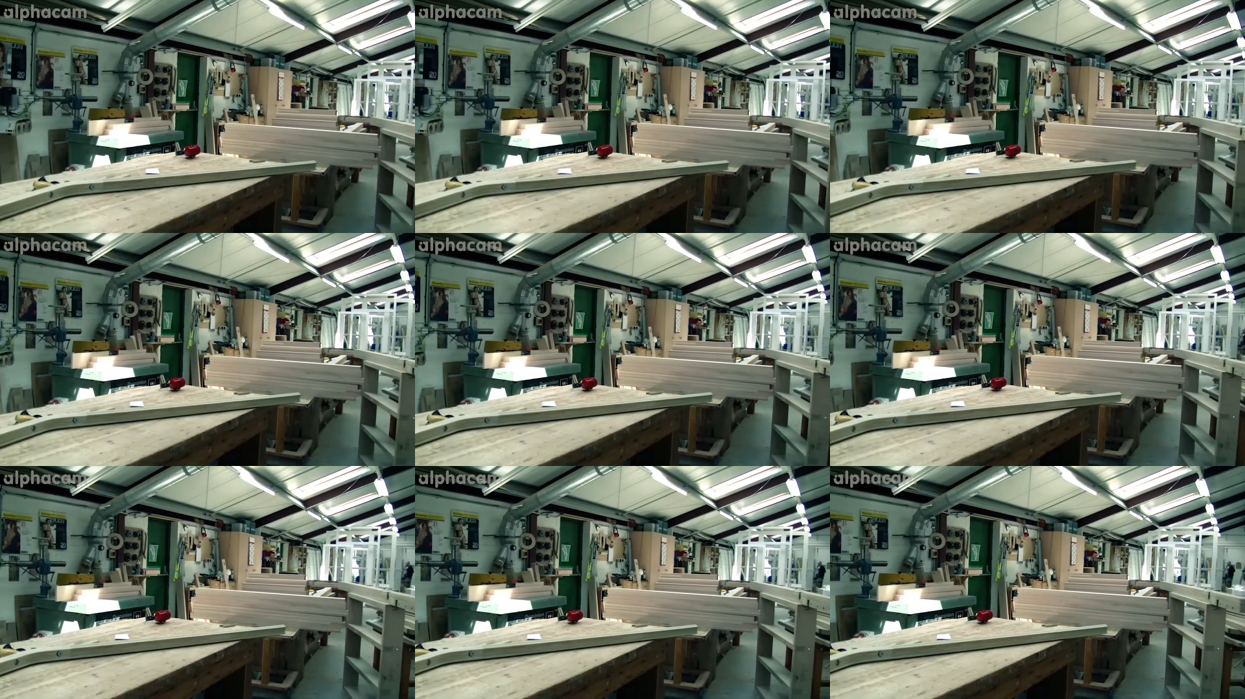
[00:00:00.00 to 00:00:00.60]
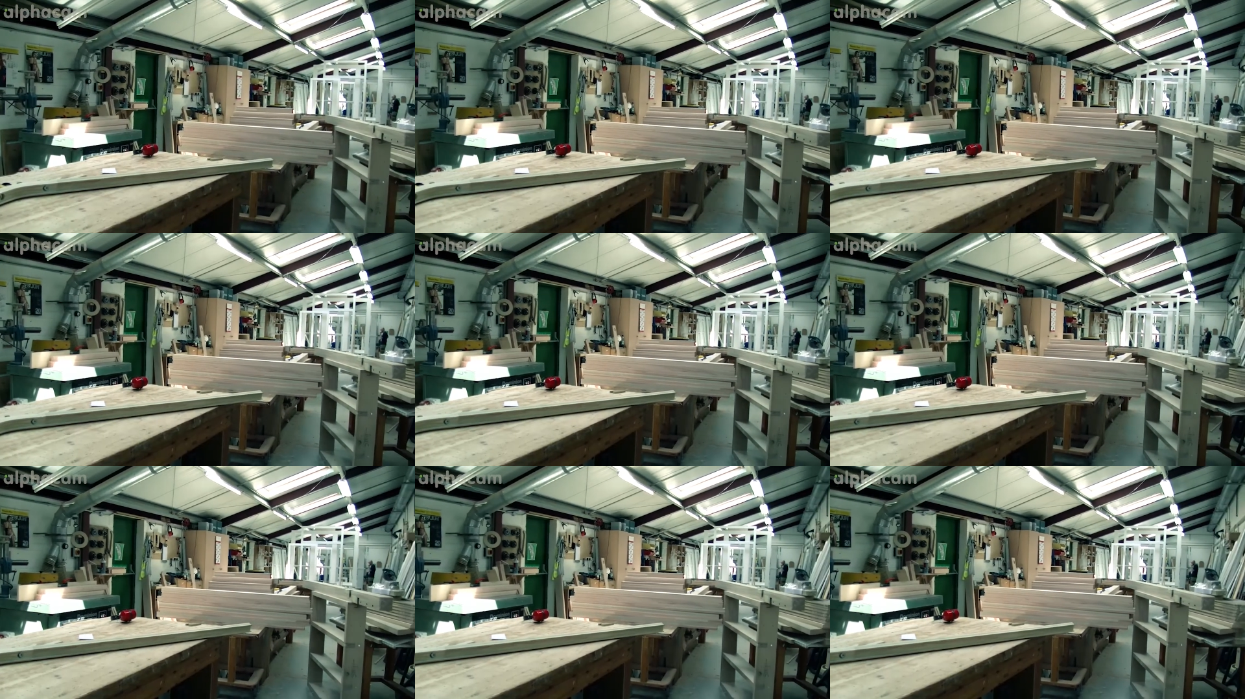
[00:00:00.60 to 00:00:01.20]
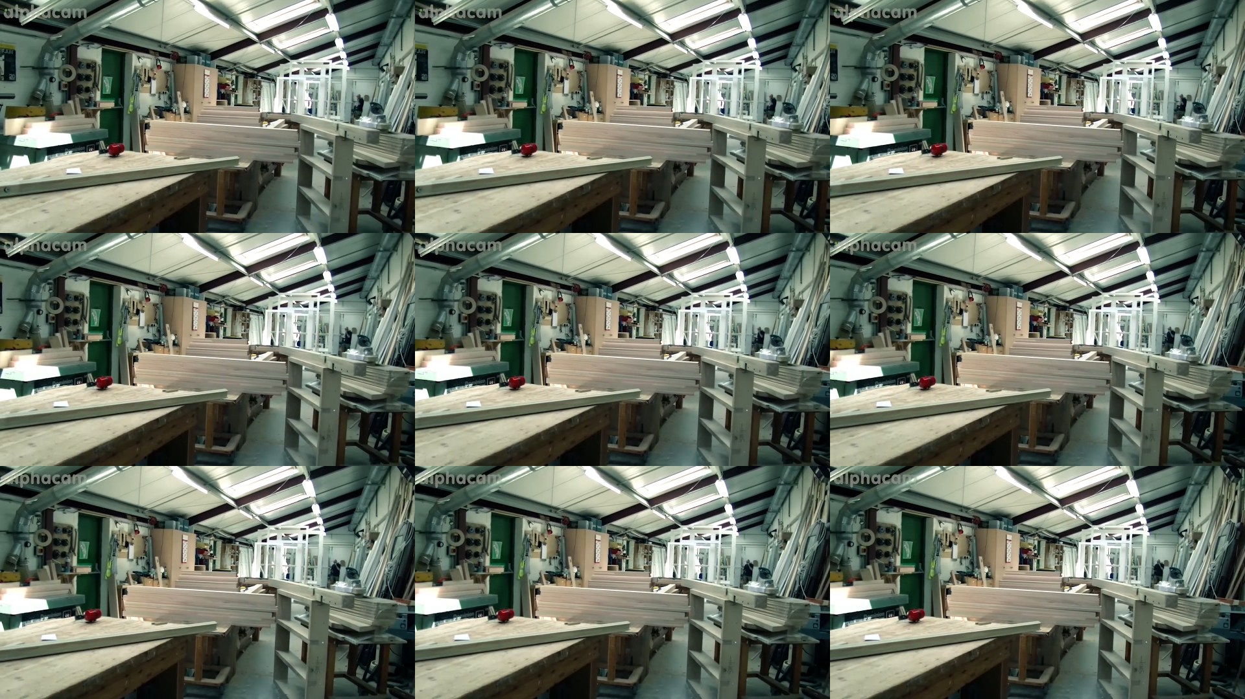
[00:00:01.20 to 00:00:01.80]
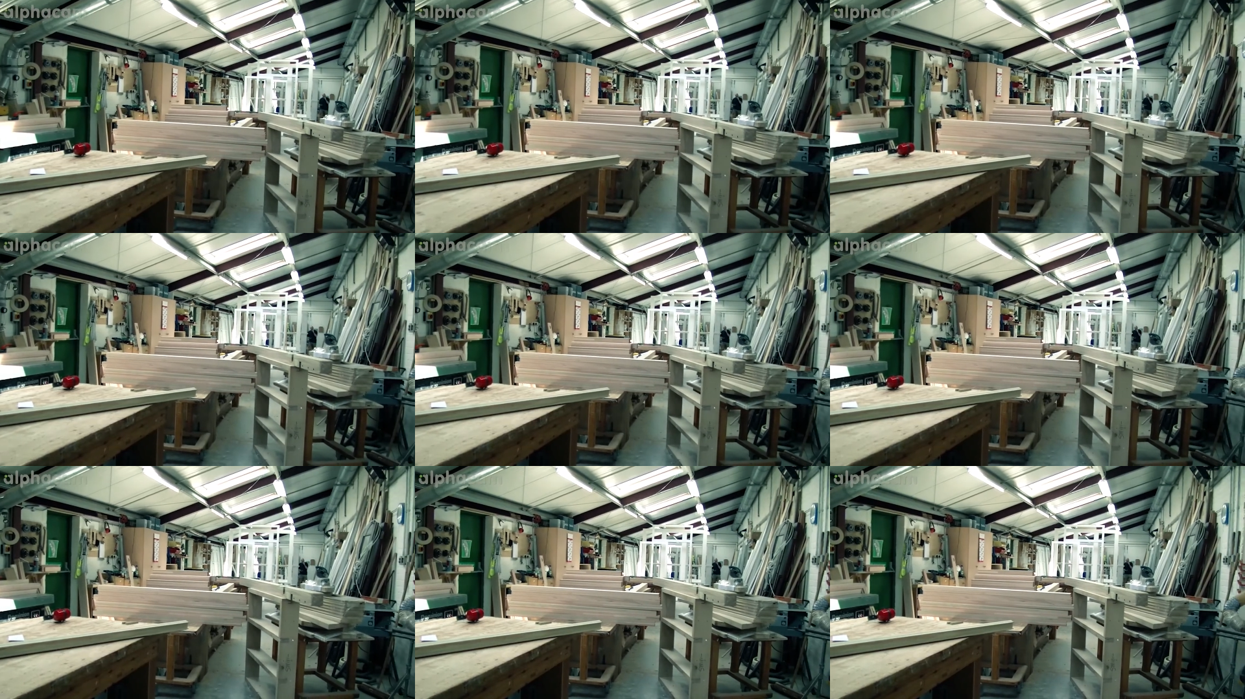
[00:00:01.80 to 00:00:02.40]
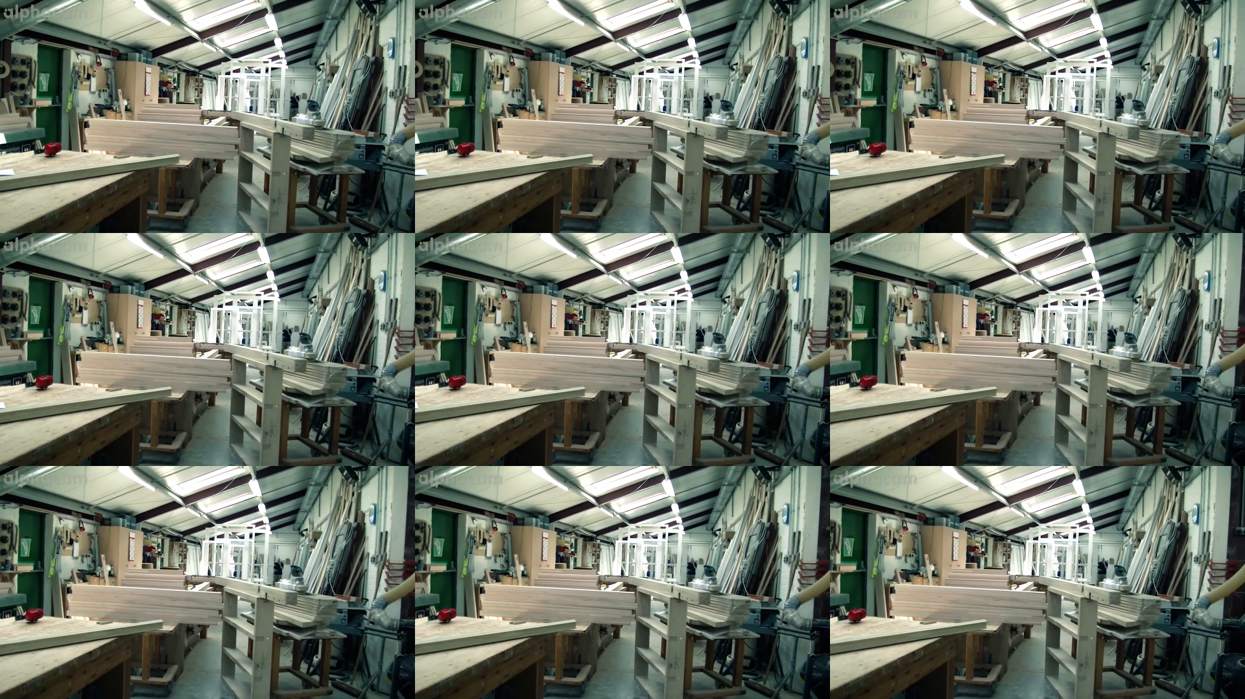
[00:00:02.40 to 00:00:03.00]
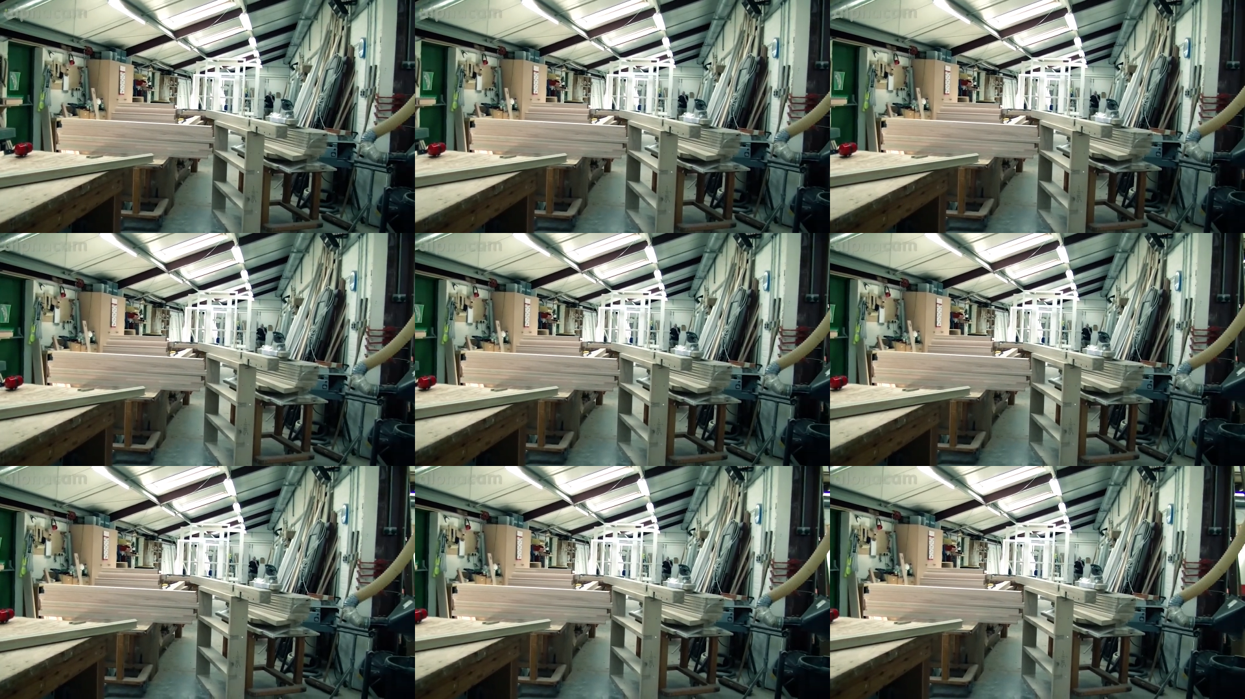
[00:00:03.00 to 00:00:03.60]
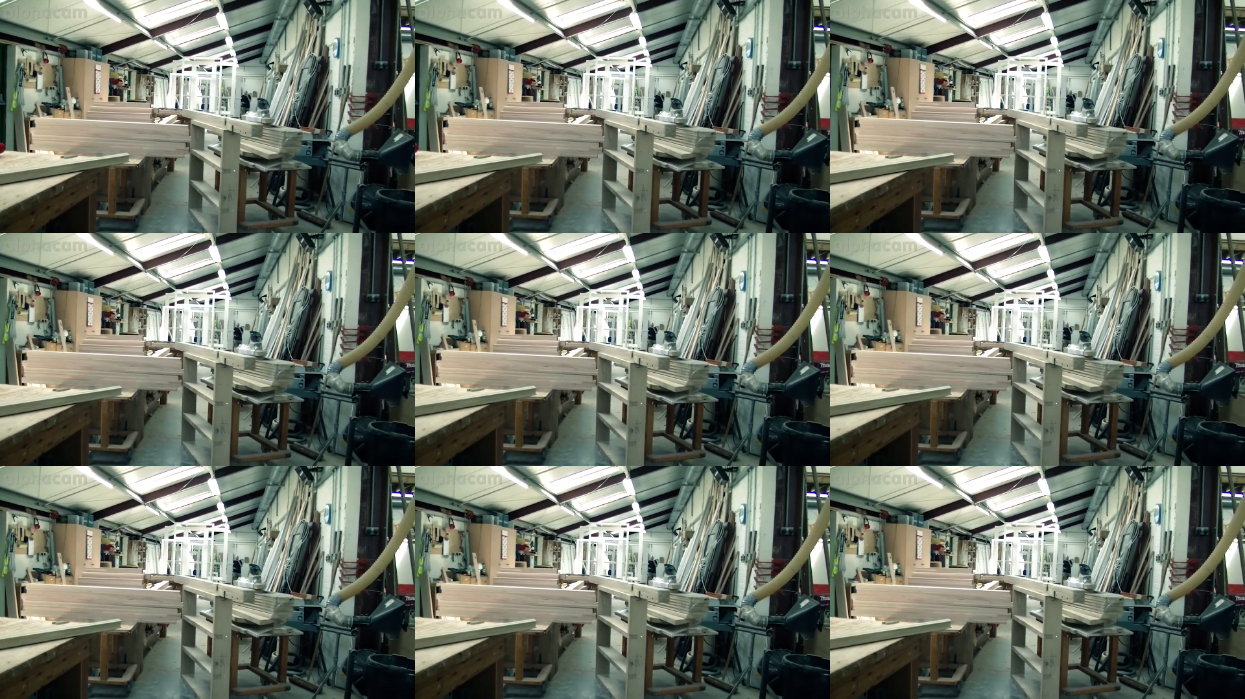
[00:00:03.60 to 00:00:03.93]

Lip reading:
Nobody's mouth can be seen.